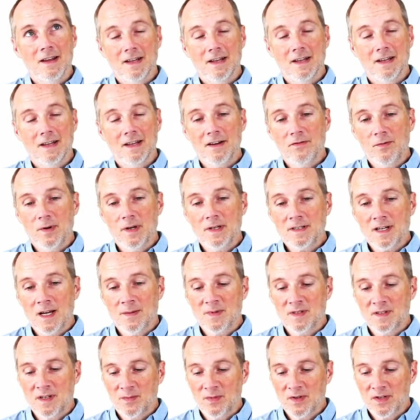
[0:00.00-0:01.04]
negative 1 times the
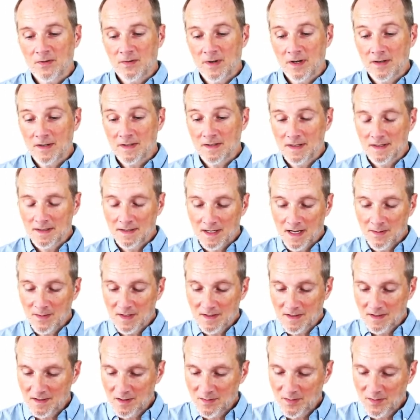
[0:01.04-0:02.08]
number squared is the same as the number